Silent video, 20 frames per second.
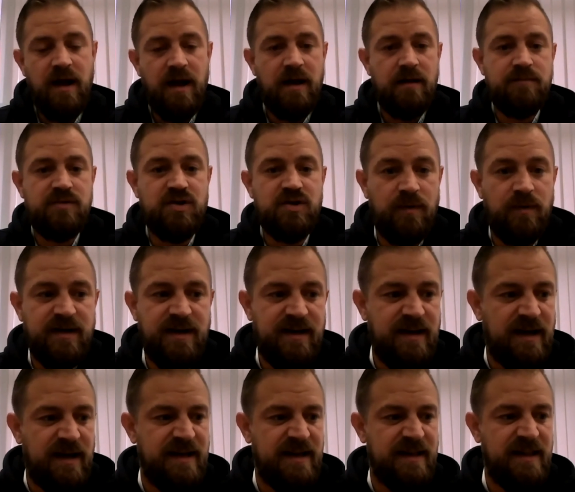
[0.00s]
So
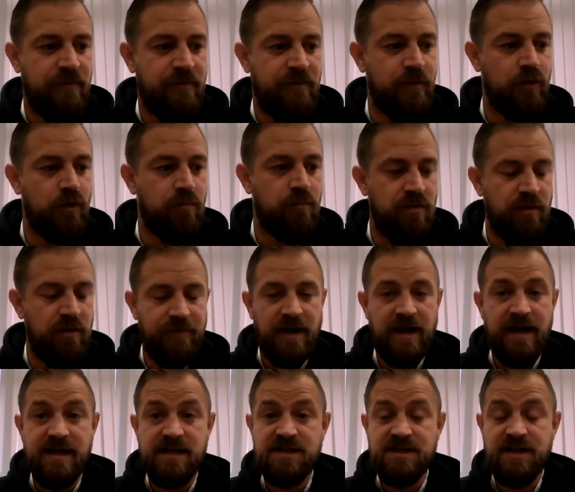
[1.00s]
I did that for a number of
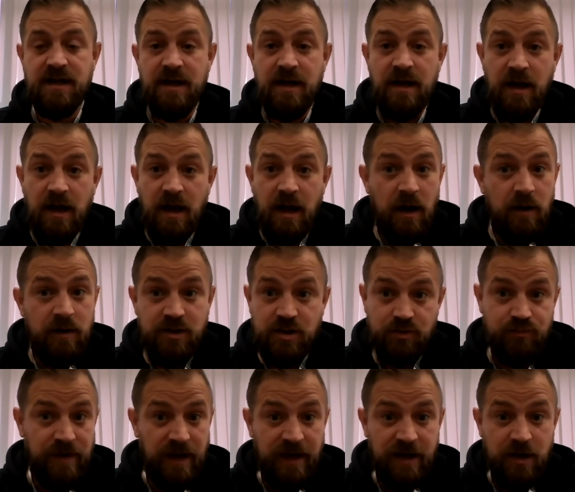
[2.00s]
years, which
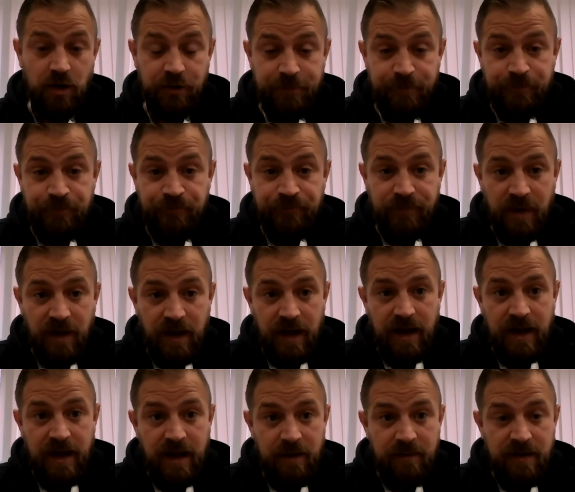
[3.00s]
was really good.
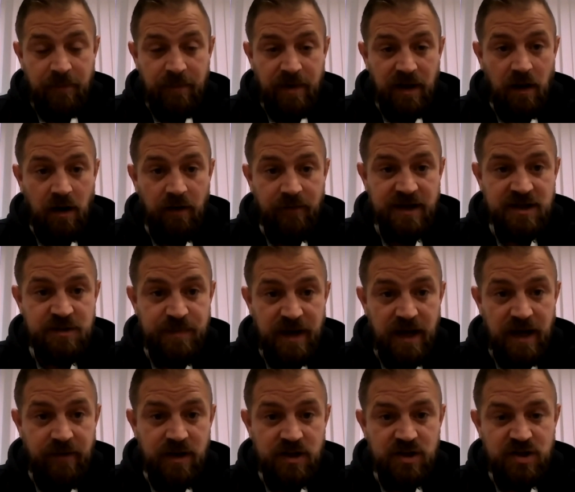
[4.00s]
Give me a lot of
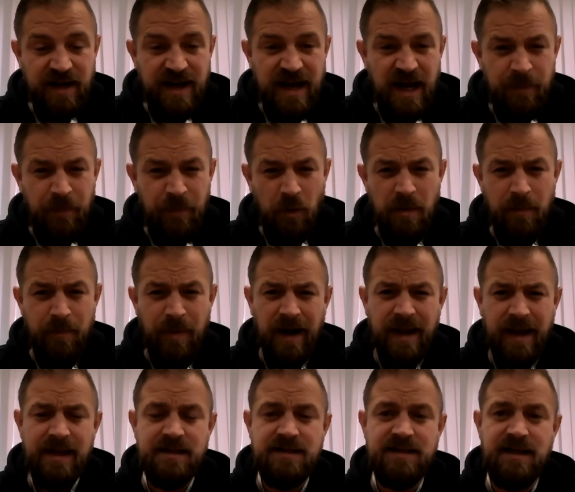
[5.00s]
experience and kind of put me
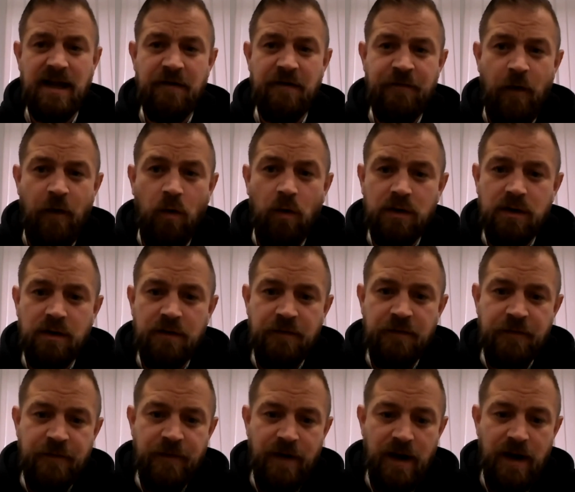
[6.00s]
back into that fold
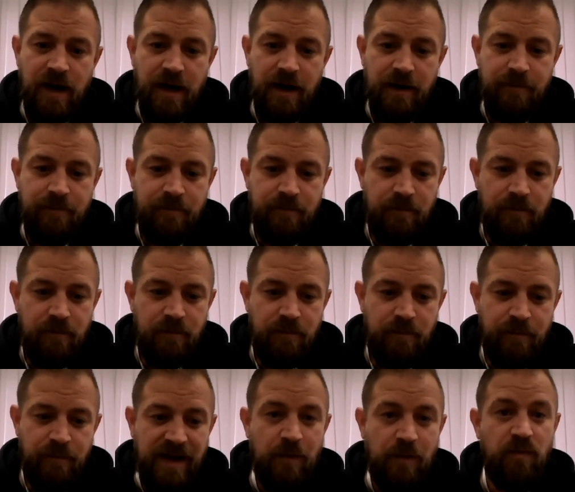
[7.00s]
of
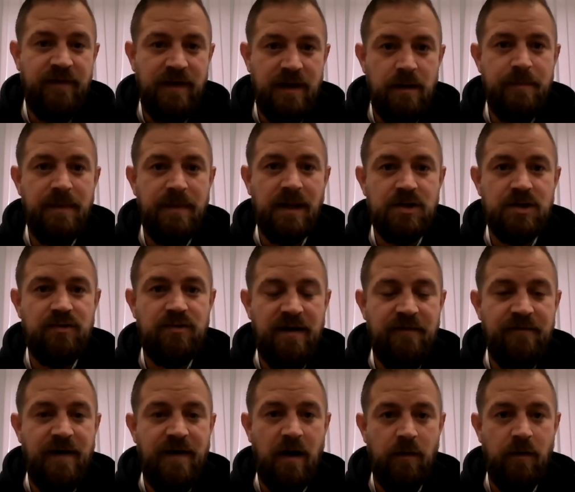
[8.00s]
being within the military
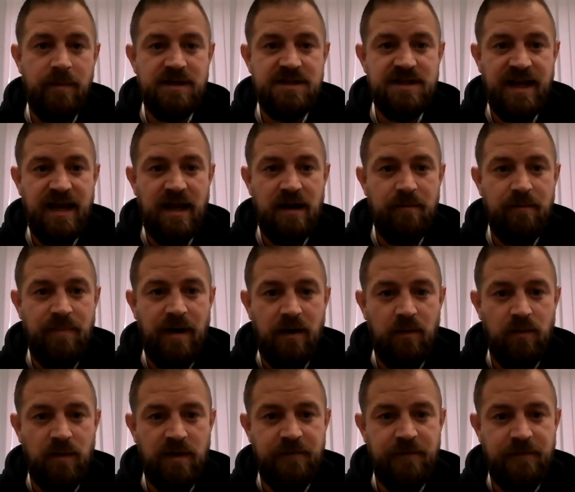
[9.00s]
environment again, and back
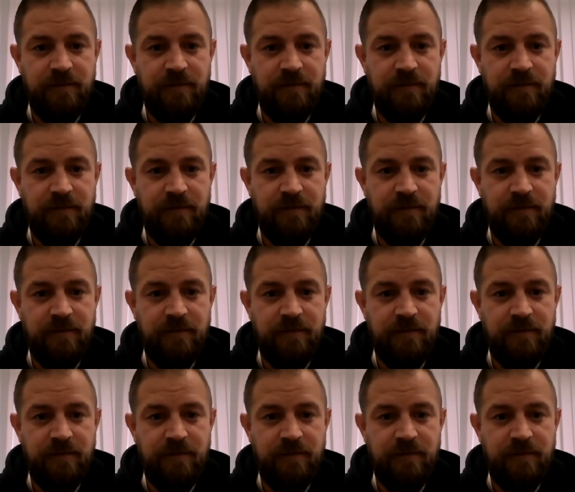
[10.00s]
with